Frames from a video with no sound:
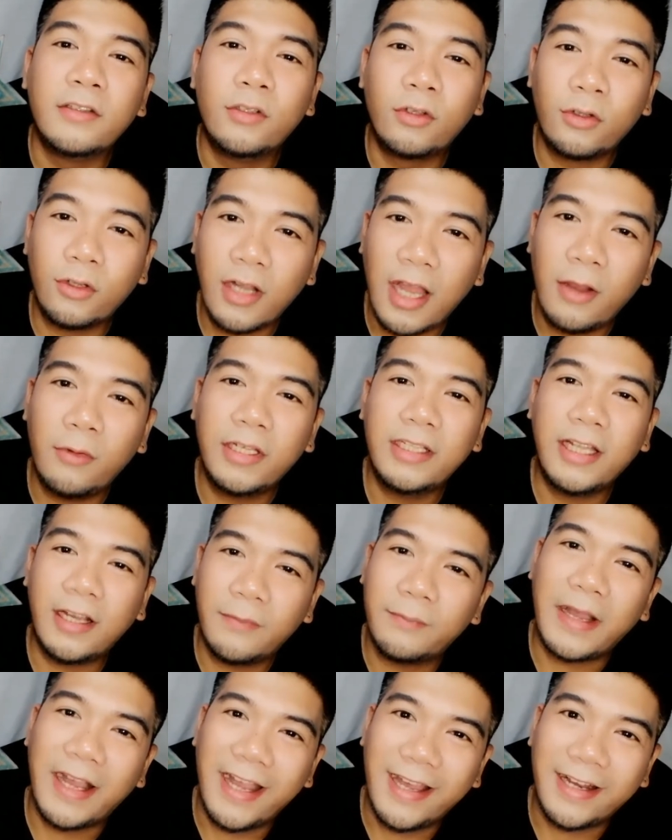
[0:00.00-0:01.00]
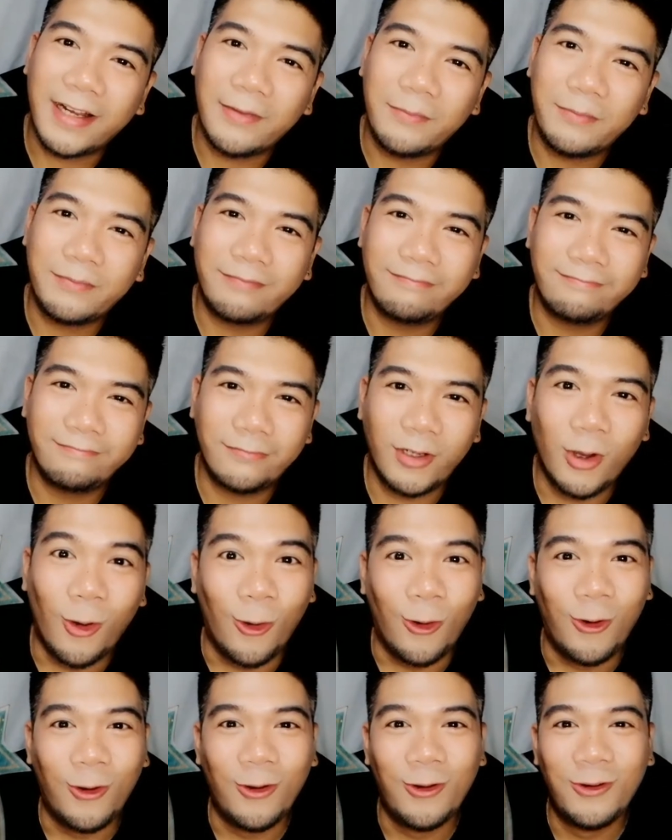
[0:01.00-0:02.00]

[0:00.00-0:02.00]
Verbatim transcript: Durungawan ng Pangarap. Oh.